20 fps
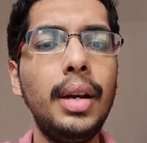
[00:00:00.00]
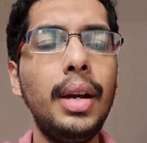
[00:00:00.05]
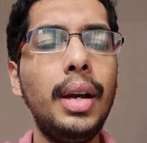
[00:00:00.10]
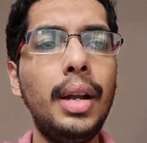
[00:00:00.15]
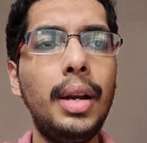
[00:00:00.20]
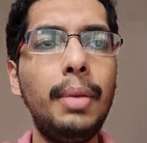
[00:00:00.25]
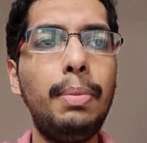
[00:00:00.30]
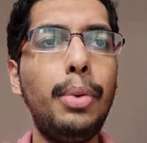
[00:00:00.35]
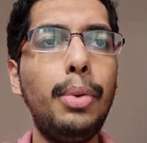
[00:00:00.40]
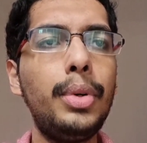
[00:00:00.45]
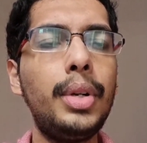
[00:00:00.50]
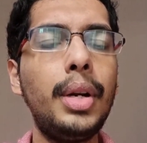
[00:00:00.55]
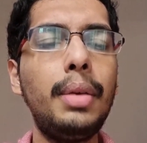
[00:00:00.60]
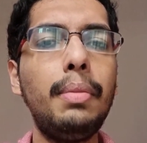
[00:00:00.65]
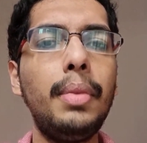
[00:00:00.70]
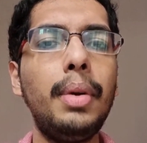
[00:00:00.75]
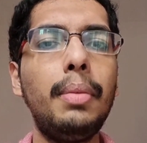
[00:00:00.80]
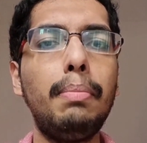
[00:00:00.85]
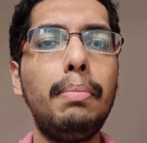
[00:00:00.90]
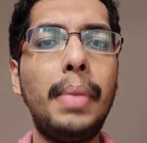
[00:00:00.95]
reported
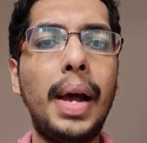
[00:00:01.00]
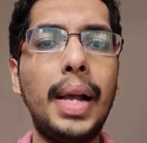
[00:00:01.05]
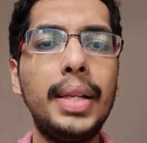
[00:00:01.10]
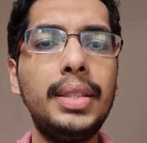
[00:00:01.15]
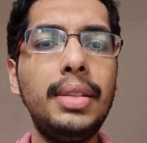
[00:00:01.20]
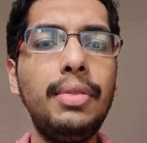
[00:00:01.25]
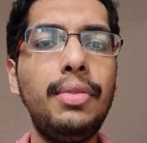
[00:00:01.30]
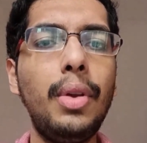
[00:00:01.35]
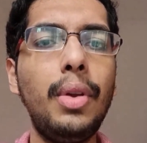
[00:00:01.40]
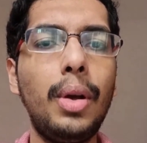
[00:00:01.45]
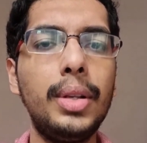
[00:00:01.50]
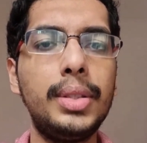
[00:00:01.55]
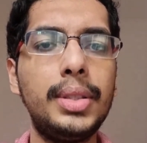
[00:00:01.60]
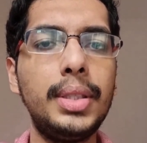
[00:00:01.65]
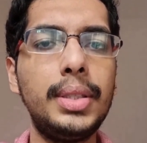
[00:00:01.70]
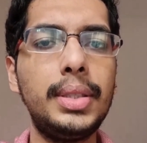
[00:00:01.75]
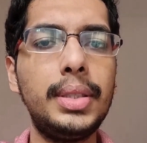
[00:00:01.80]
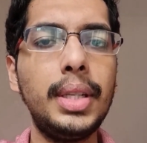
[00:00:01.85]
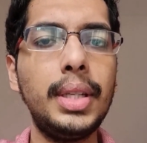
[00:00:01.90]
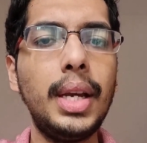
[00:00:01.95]
massive
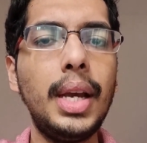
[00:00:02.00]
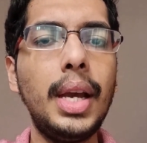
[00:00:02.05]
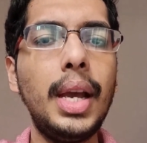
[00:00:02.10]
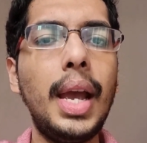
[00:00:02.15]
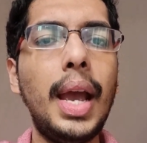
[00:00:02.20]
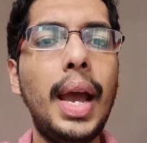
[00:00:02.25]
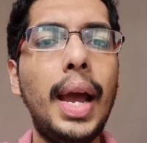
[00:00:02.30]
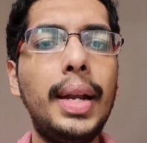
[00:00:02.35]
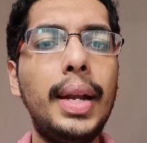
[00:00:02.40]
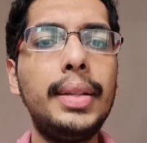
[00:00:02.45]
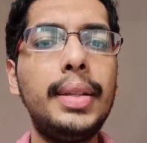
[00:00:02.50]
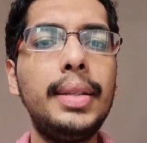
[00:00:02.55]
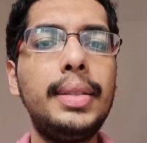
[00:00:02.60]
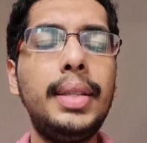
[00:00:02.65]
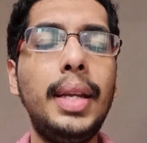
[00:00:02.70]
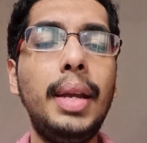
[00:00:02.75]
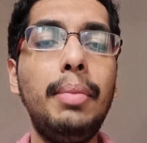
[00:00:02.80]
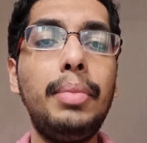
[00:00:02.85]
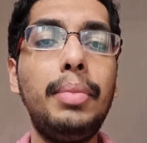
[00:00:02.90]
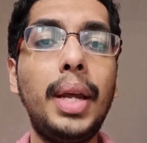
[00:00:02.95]
losses and at the
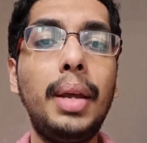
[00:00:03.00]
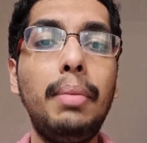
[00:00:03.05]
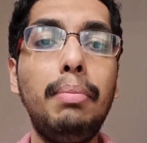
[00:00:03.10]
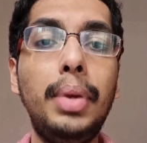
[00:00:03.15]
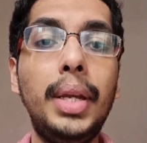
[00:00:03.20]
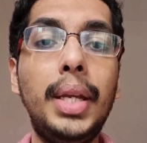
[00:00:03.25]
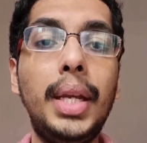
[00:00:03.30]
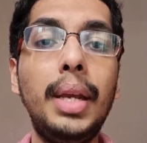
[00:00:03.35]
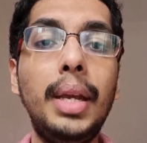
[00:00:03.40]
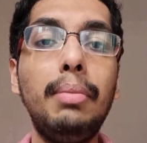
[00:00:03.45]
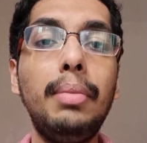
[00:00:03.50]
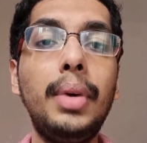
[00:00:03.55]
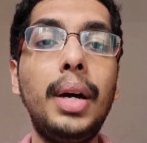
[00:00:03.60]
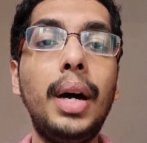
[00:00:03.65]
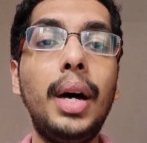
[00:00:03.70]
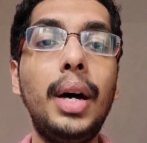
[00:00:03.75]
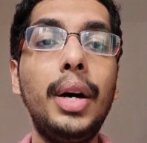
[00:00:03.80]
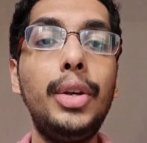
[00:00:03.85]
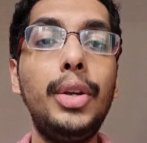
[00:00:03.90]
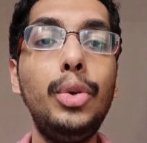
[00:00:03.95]
same time became
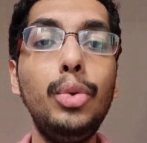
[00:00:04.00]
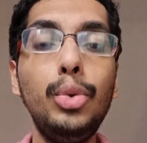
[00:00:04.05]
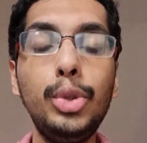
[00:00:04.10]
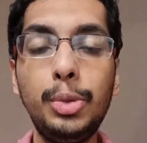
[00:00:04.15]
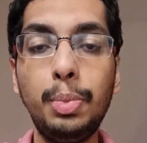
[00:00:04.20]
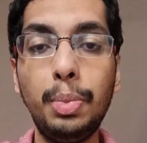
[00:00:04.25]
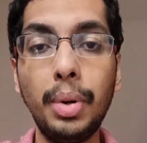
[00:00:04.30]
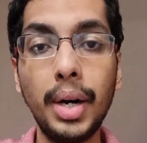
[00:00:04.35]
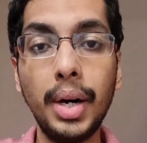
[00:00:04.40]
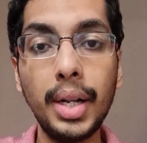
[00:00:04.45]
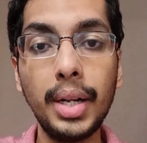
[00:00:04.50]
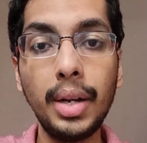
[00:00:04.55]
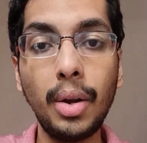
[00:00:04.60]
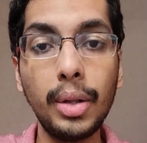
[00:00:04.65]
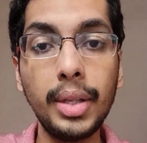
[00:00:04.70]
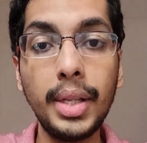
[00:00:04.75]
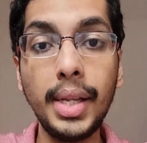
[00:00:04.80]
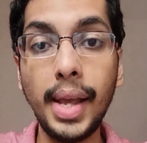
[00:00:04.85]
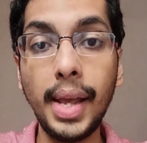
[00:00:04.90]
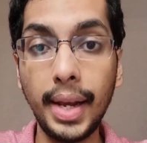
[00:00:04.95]
a huge burden
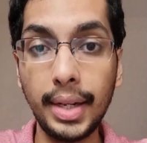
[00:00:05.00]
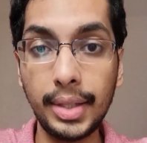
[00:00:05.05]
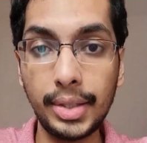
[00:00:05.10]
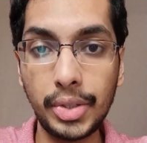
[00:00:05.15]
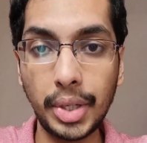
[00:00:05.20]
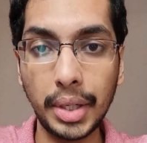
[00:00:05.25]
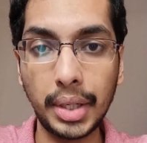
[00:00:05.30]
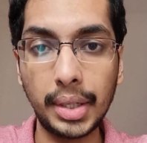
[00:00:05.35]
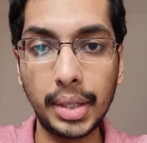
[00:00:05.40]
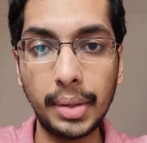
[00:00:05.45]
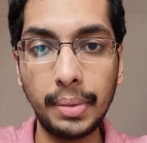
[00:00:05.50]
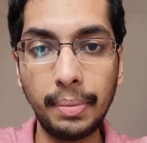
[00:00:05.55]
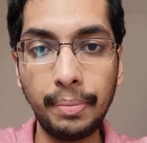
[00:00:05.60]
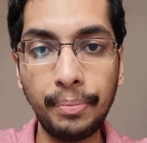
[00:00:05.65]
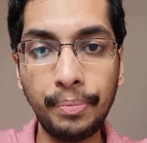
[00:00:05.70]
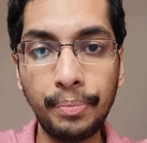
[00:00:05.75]
on the exchequer.